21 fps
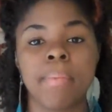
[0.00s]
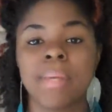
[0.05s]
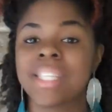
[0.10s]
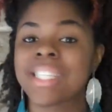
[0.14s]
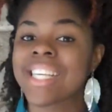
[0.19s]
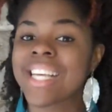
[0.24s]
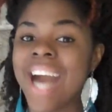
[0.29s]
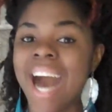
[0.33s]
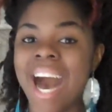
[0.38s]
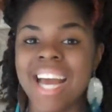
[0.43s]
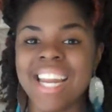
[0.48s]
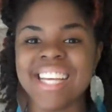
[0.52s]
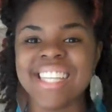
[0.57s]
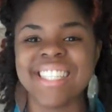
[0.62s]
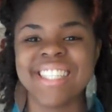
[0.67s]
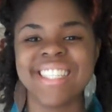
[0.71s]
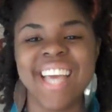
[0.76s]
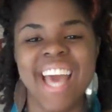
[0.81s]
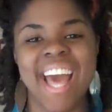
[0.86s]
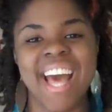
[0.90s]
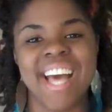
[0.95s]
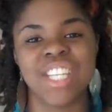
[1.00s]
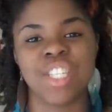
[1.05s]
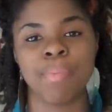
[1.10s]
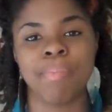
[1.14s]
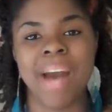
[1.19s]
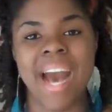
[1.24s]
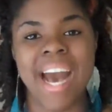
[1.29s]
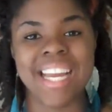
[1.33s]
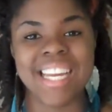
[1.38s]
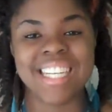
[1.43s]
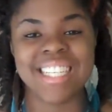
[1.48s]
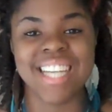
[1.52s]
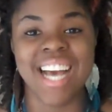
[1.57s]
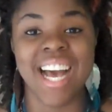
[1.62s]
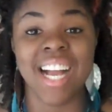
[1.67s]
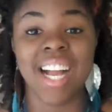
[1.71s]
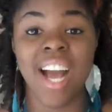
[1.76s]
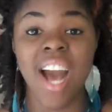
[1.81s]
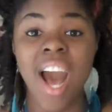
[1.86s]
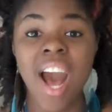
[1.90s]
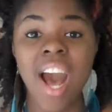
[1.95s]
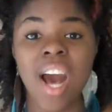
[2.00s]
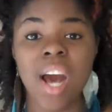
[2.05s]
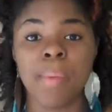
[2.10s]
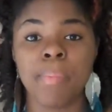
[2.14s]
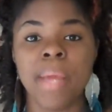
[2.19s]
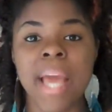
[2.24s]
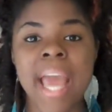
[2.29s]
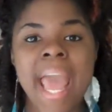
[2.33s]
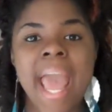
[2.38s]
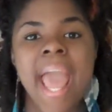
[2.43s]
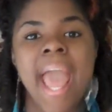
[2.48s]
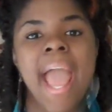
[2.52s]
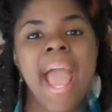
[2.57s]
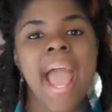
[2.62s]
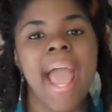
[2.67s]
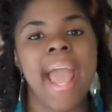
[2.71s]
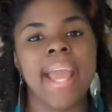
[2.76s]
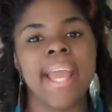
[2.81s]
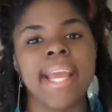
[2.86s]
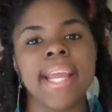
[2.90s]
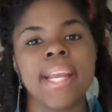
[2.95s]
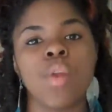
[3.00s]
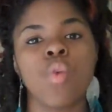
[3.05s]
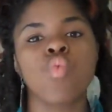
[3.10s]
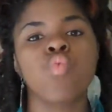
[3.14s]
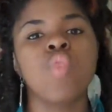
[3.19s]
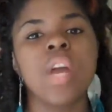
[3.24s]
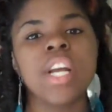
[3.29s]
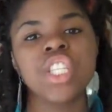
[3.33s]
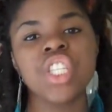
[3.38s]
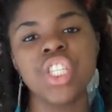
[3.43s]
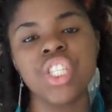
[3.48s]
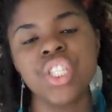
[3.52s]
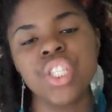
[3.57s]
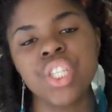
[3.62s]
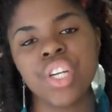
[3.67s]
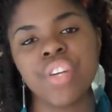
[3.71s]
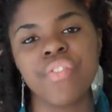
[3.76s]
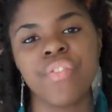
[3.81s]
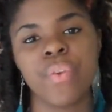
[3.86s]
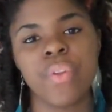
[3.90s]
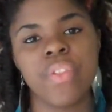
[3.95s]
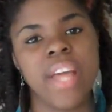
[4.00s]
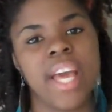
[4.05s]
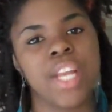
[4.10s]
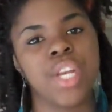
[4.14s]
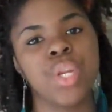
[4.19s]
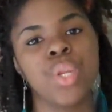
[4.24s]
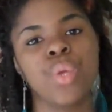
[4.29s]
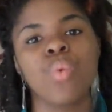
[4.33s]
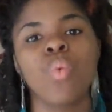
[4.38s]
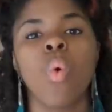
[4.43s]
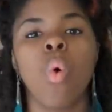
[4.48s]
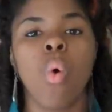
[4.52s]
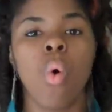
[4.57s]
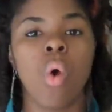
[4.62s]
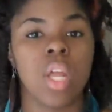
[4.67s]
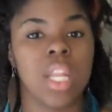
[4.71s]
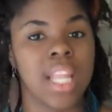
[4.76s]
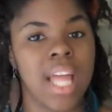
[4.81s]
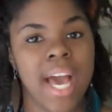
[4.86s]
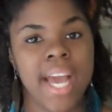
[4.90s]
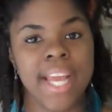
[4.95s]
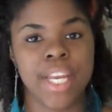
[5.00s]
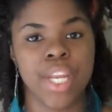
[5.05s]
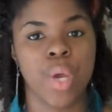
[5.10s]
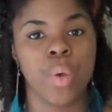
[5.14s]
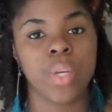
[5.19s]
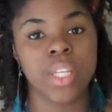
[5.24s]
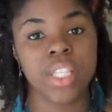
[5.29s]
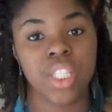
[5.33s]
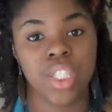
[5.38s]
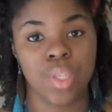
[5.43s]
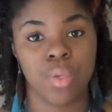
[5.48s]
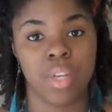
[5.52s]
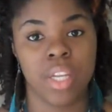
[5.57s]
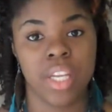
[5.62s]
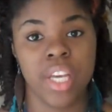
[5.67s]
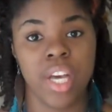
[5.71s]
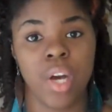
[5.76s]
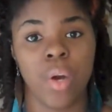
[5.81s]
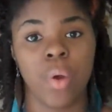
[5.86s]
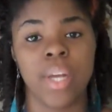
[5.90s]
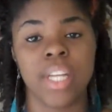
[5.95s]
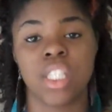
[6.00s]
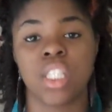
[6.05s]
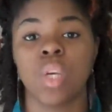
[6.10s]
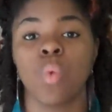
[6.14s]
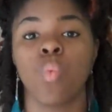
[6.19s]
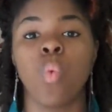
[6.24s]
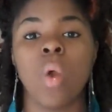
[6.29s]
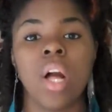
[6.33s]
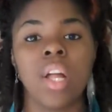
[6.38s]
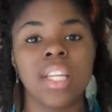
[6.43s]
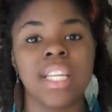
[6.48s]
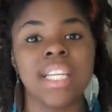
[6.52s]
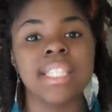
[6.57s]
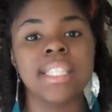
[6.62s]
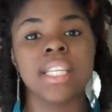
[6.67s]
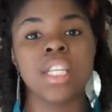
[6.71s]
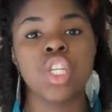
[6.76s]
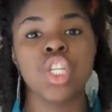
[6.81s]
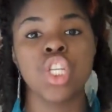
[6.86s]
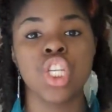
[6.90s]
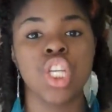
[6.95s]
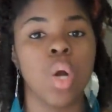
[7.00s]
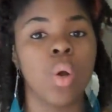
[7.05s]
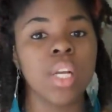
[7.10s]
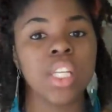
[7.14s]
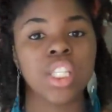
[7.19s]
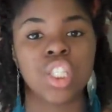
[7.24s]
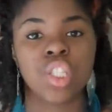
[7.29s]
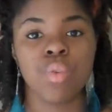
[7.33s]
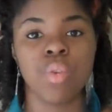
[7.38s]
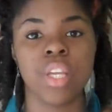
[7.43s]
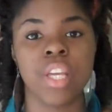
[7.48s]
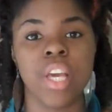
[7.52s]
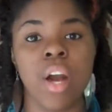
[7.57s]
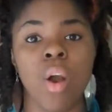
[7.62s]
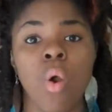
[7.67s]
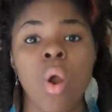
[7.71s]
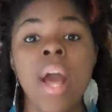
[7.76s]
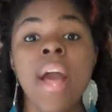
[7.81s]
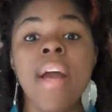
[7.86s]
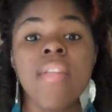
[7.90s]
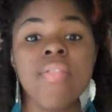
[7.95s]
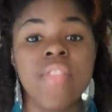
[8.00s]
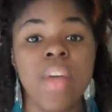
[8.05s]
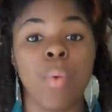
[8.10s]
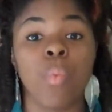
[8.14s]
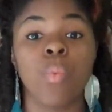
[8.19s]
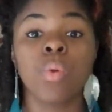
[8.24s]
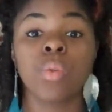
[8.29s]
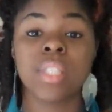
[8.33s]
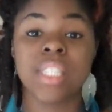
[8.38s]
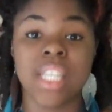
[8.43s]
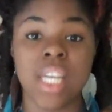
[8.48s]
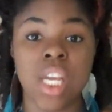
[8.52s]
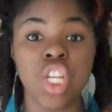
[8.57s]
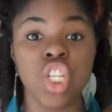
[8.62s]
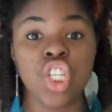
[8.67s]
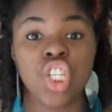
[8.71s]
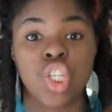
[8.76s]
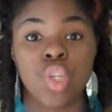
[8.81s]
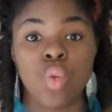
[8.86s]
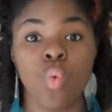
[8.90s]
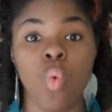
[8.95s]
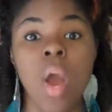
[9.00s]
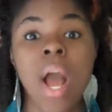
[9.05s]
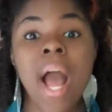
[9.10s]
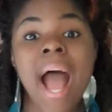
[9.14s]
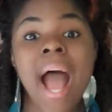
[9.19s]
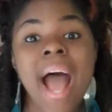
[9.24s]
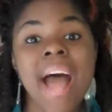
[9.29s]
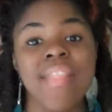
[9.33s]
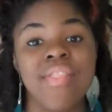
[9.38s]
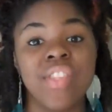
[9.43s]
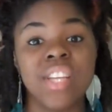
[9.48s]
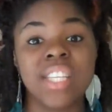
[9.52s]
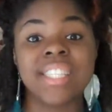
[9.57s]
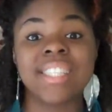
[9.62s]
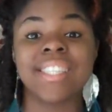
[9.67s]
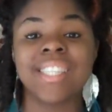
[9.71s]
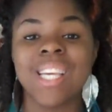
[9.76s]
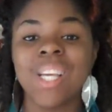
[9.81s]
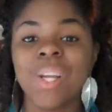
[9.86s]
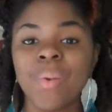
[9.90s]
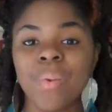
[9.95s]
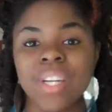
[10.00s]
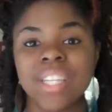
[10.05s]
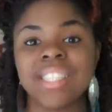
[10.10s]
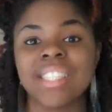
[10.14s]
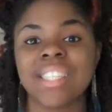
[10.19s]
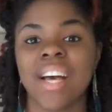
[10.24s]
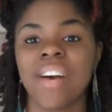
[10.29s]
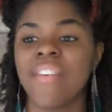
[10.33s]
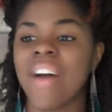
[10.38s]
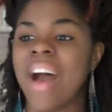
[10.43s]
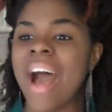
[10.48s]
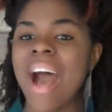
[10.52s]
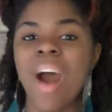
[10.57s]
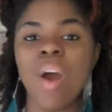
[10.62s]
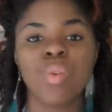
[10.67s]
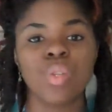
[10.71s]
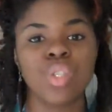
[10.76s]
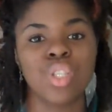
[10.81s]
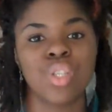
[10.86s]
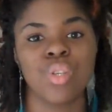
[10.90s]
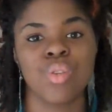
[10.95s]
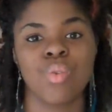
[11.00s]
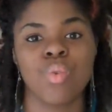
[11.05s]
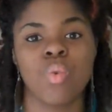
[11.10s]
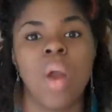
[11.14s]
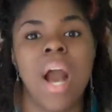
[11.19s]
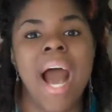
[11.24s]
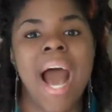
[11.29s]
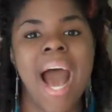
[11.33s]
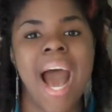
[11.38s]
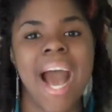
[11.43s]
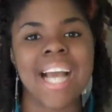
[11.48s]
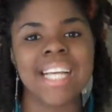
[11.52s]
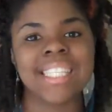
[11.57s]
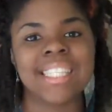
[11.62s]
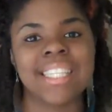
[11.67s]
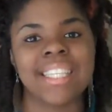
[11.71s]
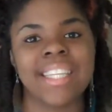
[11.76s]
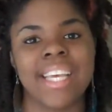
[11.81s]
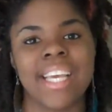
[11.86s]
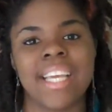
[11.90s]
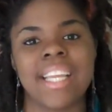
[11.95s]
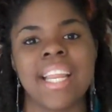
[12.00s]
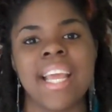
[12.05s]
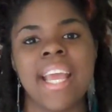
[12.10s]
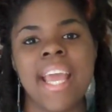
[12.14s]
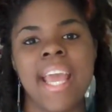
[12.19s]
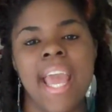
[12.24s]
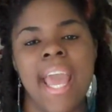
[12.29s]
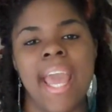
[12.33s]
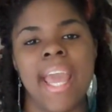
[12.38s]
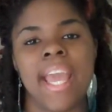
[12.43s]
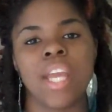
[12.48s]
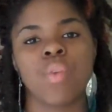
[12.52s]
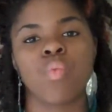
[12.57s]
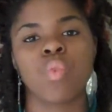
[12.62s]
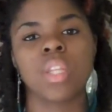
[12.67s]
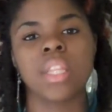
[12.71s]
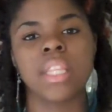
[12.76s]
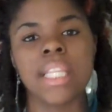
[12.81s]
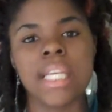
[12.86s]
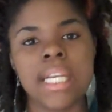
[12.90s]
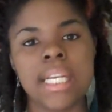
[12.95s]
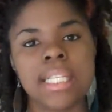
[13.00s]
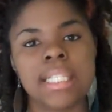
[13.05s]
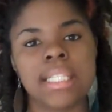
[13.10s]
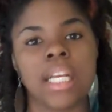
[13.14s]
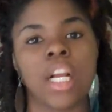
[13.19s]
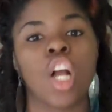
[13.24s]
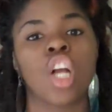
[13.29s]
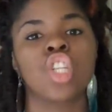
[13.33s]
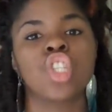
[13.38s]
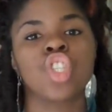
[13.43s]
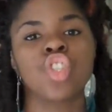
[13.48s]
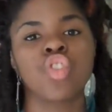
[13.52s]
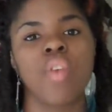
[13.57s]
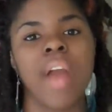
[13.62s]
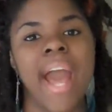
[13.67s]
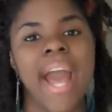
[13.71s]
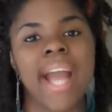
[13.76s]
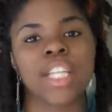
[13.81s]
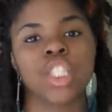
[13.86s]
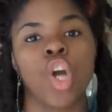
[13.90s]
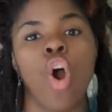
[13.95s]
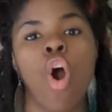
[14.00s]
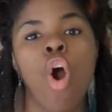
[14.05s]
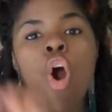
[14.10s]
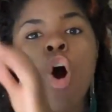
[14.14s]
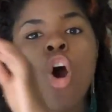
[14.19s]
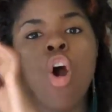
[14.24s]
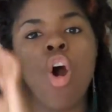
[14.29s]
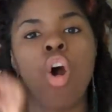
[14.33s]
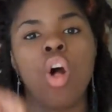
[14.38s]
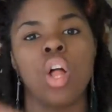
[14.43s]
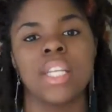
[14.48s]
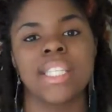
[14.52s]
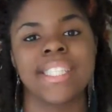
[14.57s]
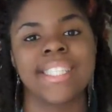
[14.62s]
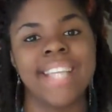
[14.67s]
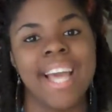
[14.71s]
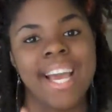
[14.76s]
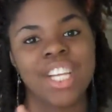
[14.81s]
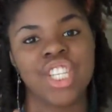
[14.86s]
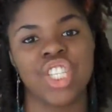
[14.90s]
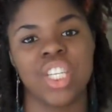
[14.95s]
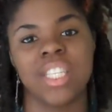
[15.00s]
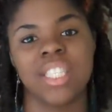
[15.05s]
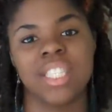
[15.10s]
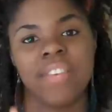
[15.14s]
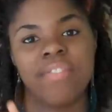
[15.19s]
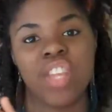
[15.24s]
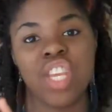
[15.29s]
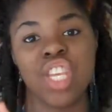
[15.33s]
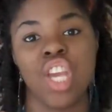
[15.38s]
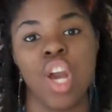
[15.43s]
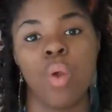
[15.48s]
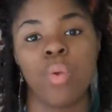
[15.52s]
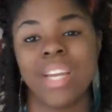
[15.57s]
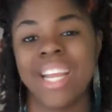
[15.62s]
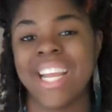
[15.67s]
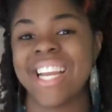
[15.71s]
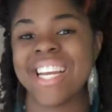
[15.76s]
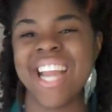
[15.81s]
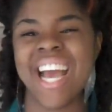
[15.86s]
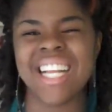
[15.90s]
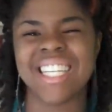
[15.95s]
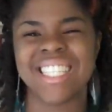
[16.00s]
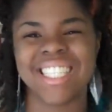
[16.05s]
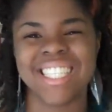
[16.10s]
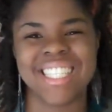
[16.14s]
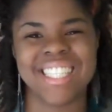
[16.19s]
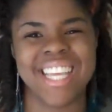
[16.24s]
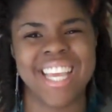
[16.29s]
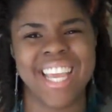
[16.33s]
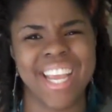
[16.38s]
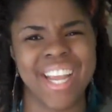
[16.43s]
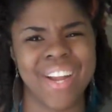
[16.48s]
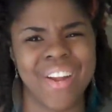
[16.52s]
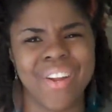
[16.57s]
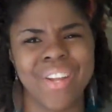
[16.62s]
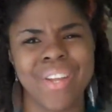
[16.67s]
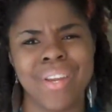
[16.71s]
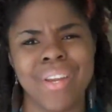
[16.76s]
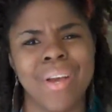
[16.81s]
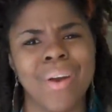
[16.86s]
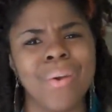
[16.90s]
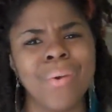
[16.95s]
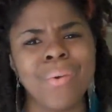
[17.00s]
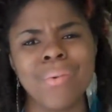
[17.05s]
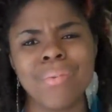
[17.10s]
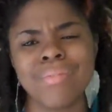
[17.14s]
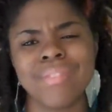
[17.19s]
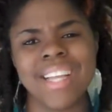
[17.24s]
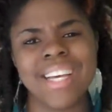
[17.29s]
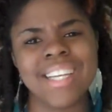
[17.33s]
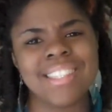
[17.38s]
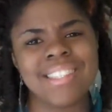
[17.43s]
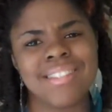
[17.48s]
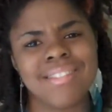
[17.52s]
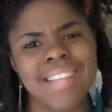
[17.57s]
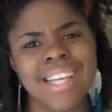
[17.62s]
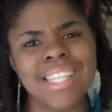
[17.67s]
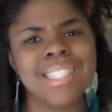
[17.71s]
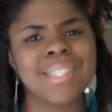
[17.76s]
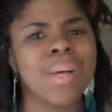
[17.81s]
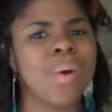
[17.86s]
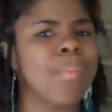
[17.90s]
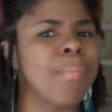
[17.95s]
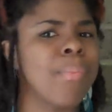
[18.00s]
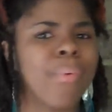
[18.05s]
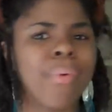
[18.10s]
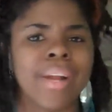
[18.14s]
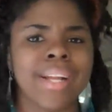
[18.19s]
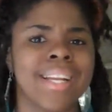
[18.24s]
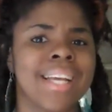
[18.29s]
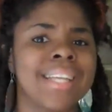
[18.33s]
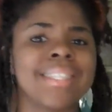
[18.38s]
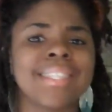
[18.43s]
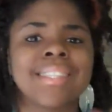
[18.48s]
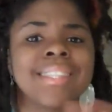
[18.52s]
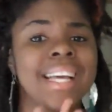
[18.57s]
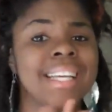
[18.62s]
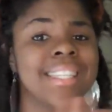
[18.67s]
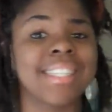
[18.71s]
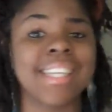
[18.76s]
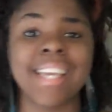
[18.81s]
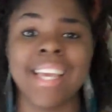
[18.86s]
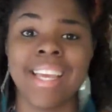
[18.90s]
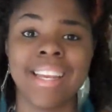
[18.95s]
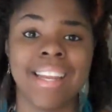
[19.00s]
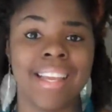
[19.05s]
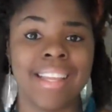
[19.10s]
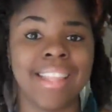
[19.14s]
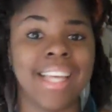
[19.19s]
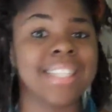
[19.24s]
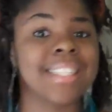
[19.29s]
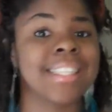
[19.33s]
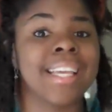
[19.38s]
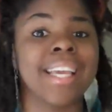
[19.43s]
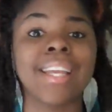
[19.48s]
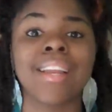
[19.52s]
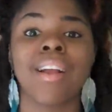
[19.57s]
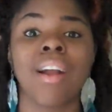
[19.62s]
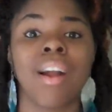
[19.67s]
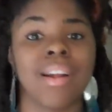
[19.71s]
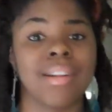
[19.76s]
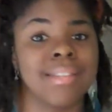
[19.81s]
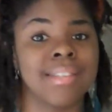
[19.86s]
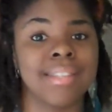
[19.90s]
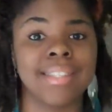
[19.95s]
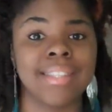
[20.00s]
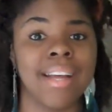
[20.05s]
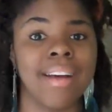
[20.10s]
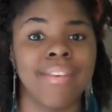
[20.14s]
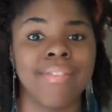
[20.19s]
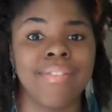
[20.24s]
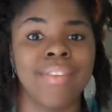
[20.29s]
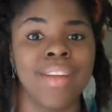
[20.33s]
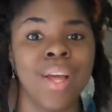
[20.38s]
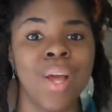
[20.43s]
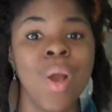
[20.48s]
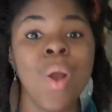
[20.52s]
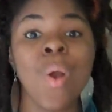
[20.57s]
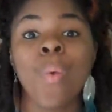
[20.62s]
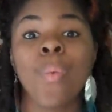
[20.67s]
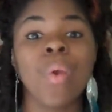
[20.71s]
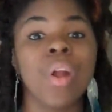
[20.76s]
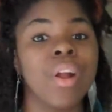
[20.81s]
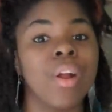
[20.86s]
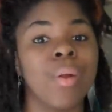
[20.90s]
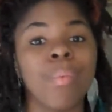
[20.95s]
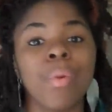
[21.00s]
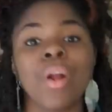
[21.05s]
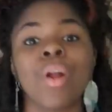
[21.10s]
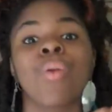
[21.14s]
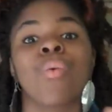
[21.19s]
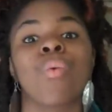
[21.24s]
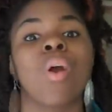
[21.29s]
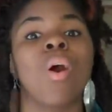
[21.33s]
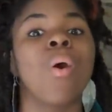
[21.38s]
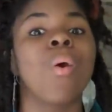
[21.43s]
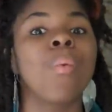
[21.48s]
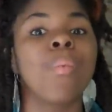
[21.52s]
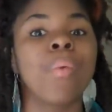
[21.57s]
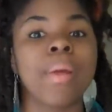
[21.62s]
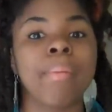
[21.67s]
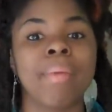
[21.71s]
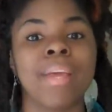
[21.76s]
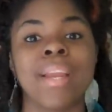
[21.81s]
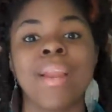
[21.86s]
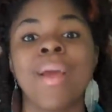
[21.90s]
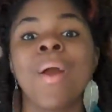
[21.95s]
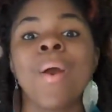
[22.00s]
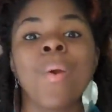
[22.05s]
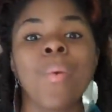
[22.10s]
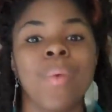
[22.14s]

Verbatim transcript: It's goddess body dot com, and register for that new online yoga studio. It's a wellness and yoga studio that will teach you the secrets of how to isolate and release and contract all sections of the yoni, not just here. You know, that's, that's so boring. That's, that's kiddie. That's kindergarten stuff. We're, we're grown women.